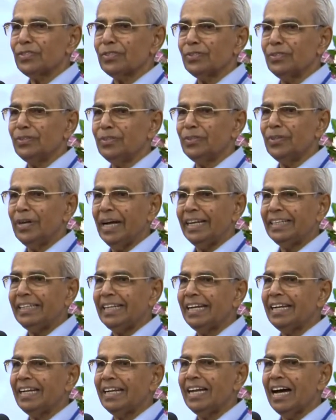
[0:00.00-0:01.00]
who
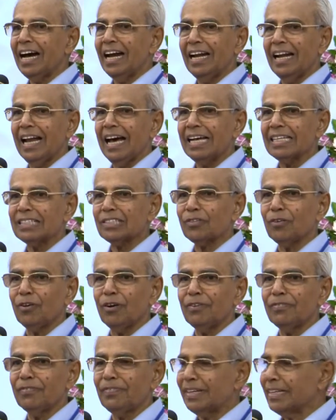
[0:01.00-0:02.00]
attended our last
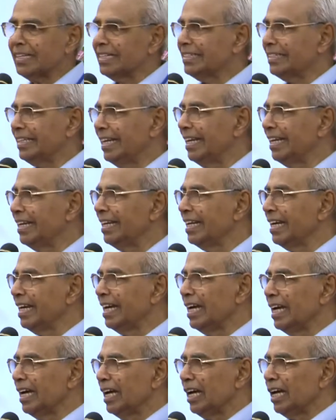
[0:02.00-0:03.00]
conference in
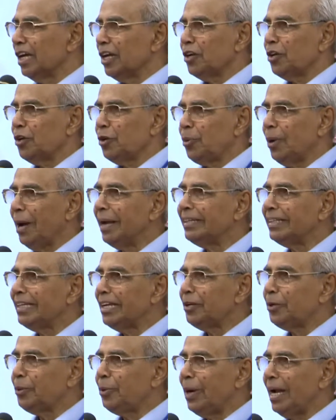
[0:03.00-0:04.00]

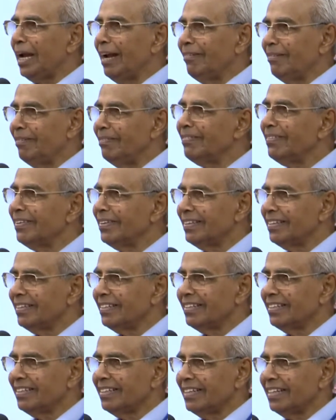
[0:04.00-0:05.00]
2012
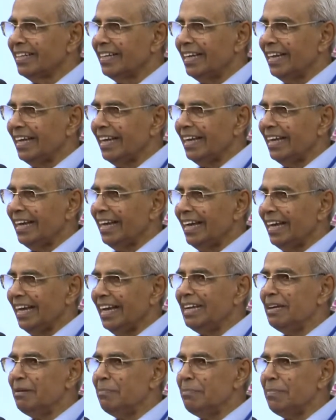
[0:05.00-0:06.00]

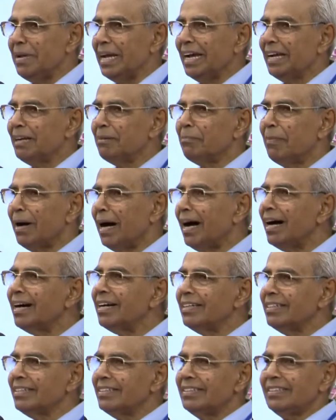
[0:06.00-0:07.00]
in Myanmar
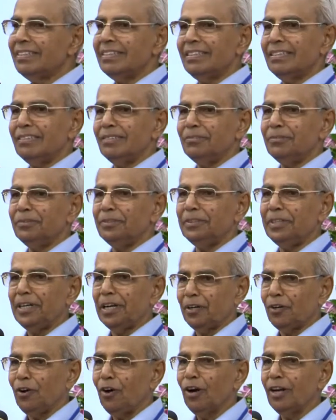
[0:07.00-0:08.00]
would
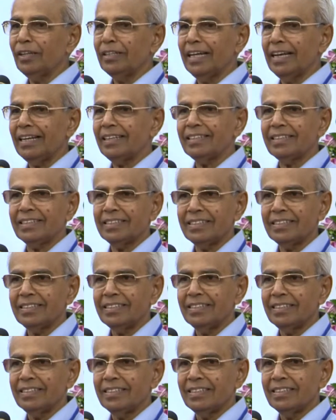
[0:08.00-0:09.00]
recall that
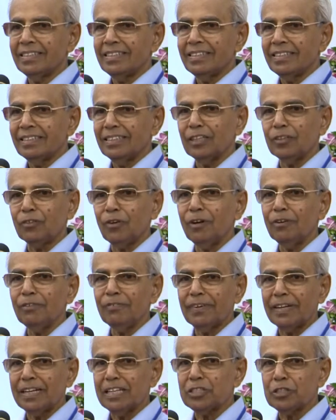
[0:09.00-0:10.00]
the
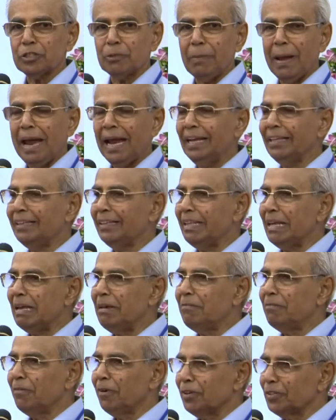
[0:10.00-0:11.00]
conference main
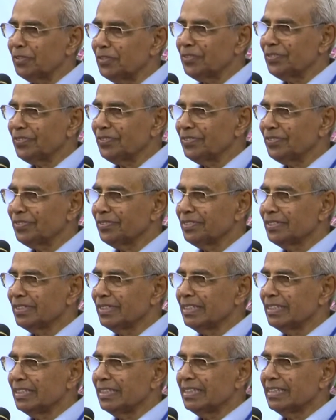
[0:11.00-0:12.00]
theme was
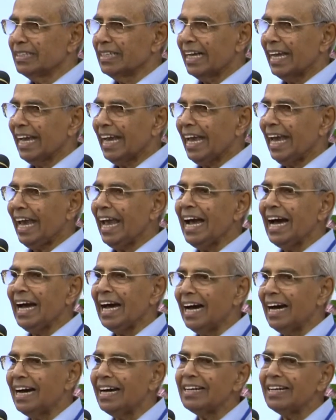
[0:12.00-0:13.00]
care.